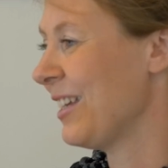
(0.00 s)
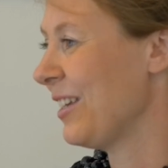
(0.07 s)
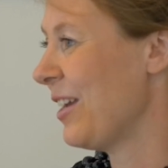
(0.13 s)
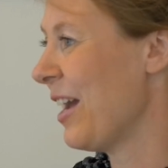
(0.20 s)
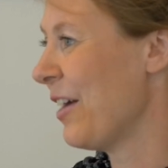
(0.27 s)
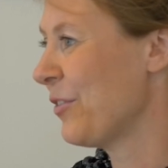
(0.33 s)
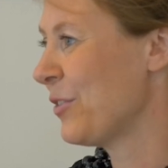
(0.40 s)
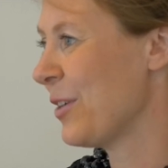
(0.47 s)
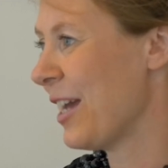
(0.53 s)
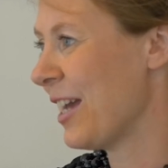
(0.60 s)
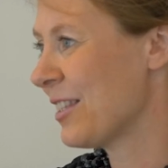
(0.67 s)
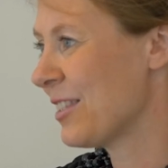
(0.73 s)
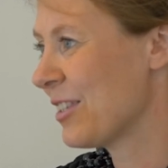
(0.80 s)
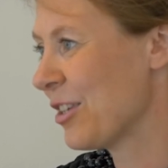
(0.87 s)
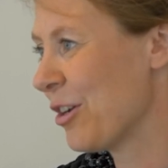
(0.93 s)
you have to
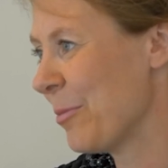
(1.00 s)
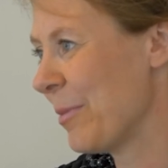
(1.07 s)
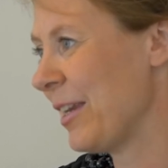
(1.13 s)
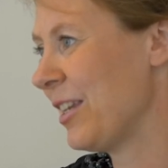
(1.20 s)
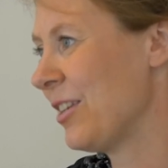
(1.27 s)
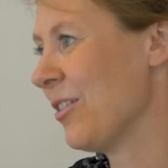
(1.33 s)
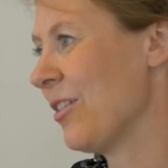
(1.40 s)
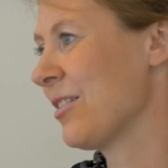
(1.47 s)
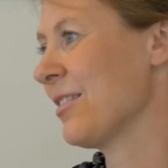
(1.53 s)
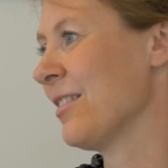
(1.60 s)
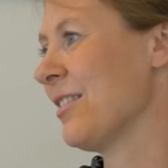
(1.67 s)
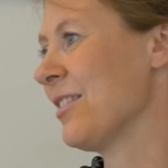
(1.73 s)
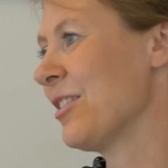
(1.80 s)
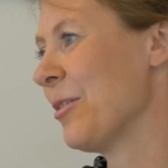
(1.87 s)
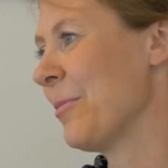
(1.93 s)
add so many
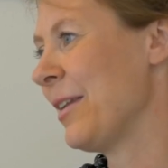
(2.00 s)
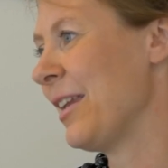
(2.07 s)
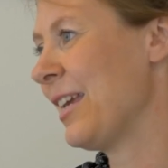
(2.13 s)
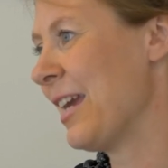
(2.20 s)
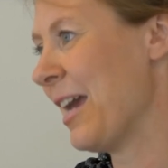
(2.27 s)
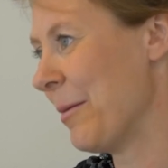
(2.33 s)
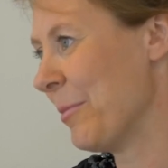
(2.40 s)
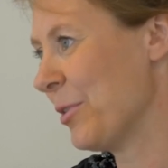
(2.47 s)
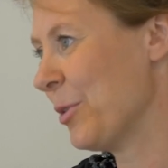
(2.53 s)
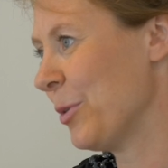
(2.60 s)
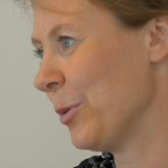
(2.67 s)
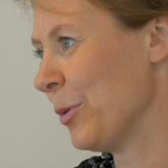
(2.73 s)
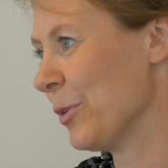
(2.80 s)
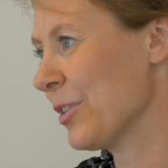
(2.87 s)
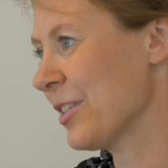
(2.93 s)
toxins, so many
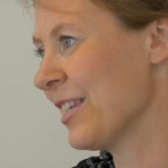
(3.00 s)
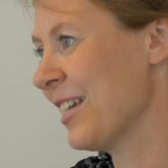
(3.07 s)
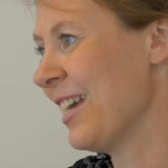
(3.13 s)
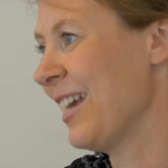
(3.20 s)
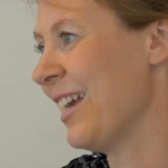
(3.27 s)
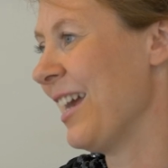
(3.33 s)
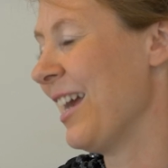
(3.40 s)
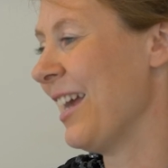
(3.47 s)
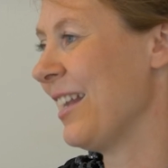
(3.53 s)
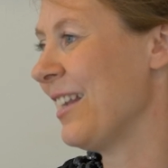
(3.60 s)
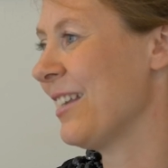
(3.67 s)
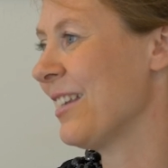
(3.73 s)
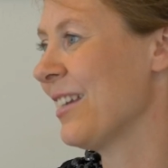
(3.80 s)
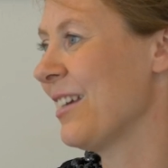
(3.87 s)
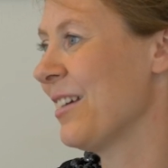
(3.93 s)
chemicals.
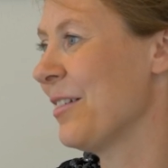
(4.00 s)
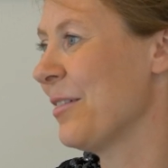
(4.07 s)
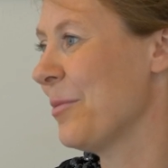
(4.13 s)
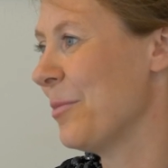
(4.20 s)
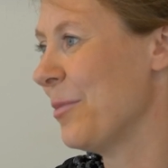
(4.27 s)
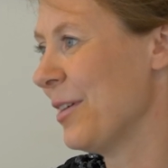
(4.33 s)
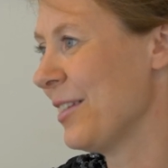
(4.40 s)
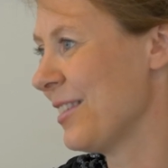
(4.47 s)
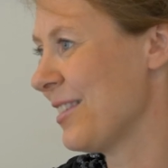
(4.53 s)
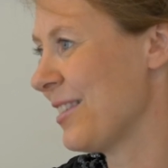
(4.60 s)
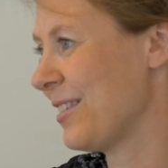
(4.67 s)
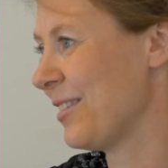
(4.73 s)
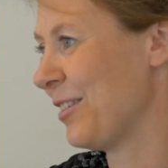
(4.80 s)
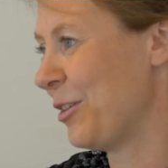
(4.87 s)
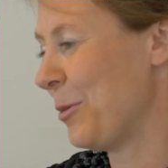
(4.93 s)
And once
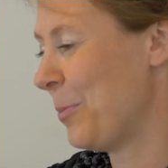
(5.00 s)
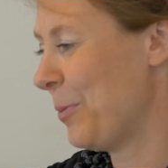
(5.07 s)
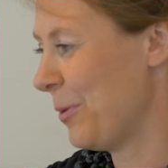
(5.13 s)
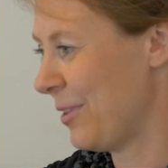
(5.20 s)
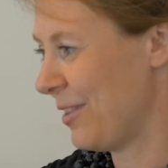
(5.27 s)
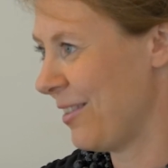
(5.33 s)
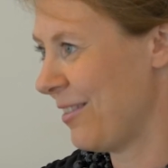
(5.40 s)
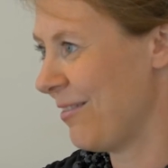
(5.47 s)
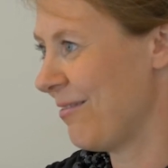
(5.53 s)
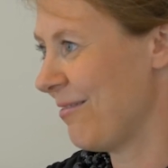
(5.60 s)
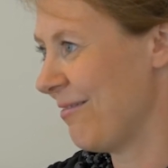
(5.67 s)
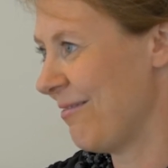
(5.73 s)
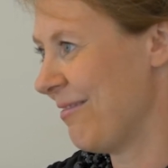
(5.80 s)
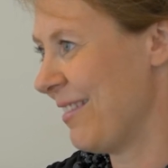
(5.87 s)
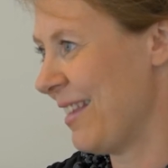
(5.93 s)
you put
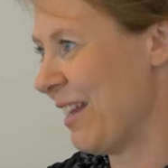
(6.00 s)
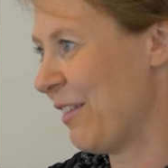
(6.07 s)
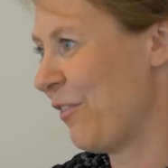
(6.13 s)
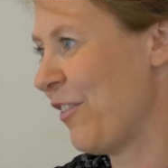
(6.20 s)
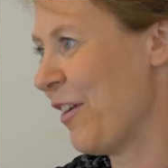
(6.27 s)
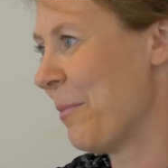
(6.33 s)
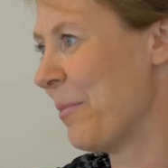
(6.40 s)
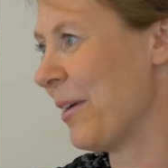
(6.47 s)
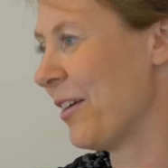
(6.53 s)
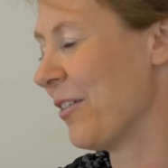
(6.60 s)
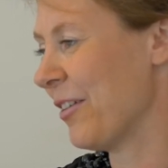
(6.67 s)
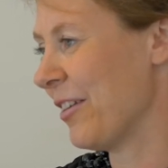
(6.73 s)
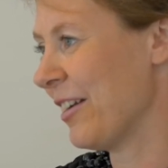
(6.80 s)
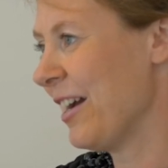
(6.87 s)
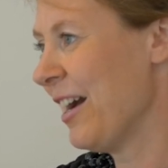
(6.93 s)
that fabric
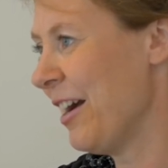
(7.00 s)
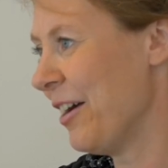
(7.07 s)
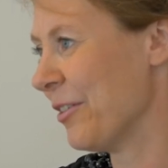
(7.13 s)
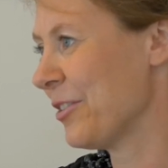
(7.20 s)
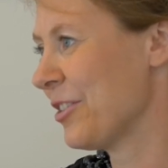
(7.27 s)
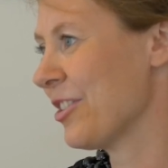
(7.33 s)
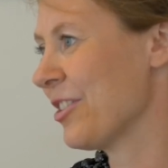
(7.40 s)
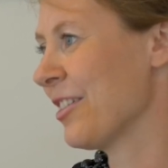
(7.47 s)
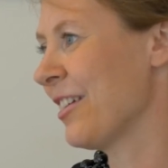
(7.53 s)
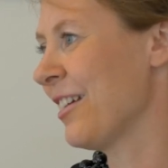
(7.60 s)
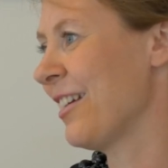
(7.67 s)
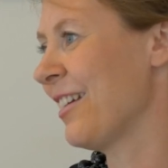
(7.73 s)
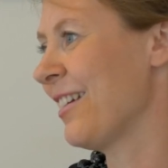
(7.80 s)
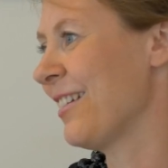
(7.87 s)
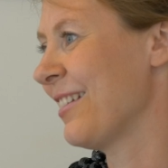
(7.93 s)
on a couch,
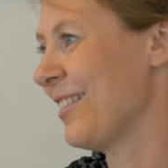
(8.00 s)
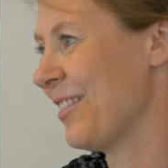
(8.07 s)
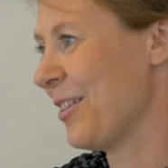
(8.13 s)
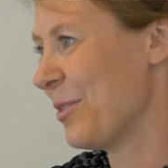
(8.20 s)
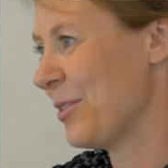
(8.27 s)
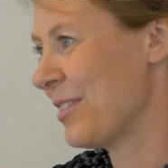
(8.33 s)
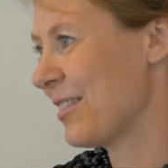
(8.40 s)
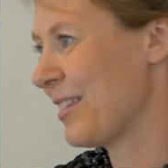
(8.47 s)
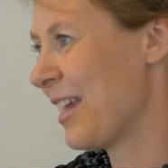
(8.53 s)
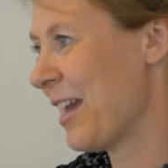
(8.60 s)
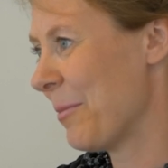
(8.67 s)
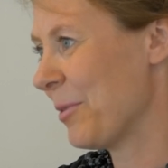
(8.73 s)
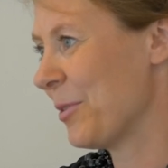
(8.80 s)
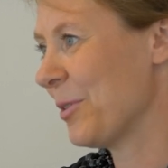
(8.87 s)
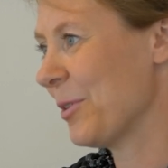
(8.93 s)
those
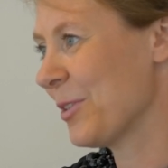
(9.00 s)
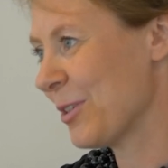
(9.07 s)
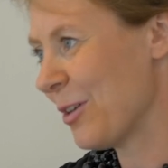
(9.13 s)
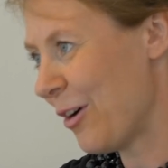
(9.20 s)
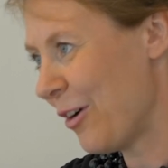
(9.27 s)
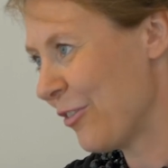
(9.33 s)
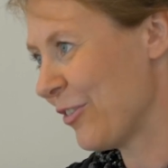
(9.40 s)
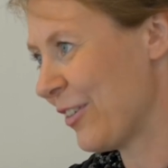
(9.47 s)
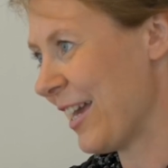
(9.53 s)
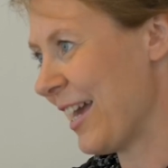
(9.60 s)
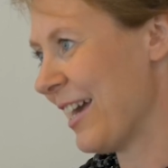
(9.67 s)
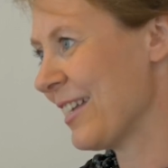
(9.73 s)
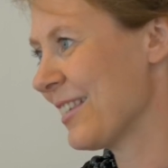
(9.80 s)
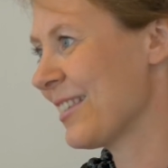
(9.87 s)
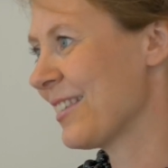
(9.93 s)
chemicals
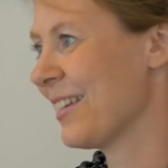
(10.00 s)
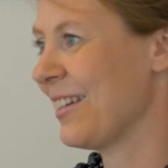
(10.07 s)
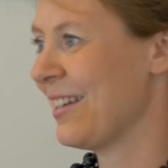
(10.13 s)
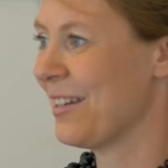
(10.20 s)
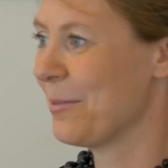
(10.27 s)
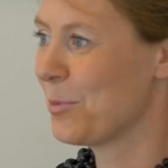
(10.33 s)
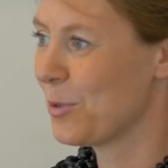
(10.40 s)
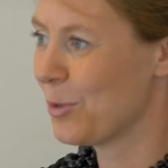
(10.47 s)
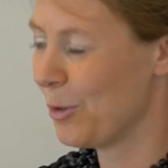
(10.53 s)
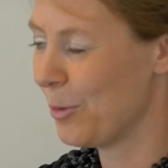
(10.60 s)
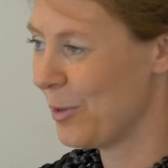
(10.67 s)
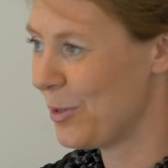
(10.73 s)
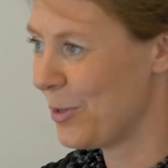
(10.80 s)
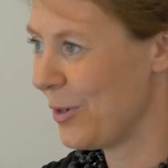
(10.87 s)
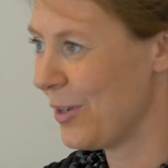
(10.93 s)
off-gas and absorb
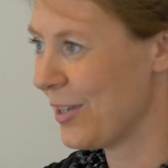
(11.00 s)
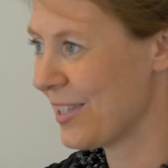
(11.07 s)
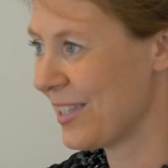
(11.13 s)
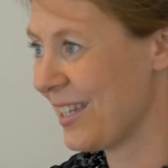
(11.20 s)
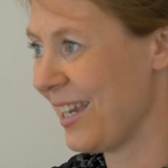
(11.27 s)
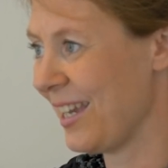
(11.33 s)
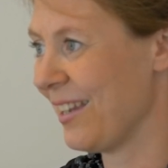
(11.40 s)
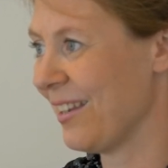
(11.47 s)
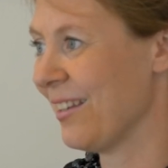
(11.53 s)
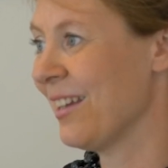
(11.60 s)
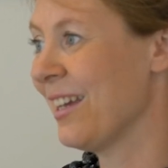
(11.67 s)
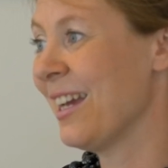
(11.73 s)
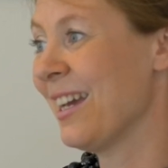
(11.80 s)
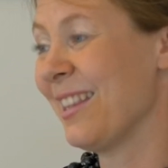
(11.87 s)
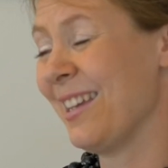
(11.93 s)
into your skin.
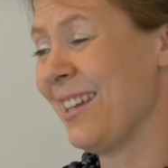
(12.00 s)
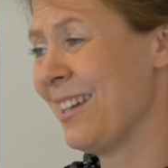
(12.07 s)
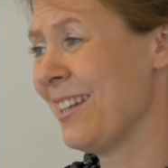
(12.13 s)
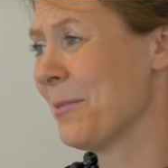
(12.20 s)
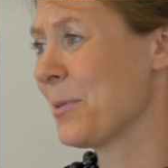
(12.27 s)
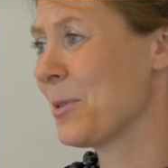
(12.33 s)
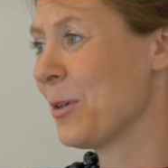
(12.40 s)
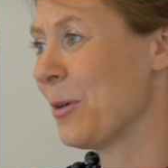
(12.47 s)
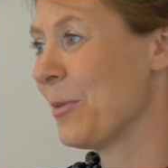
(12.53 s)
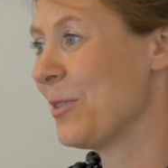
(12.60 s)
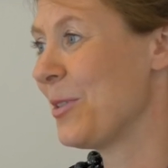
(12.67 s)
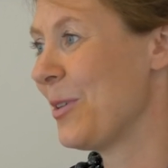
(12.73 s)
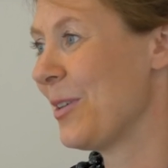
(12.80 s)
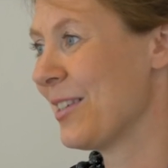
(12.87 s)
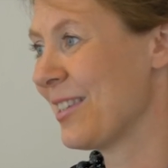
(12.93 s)
They can absorb
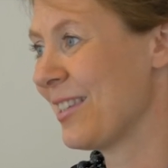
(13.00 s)
into your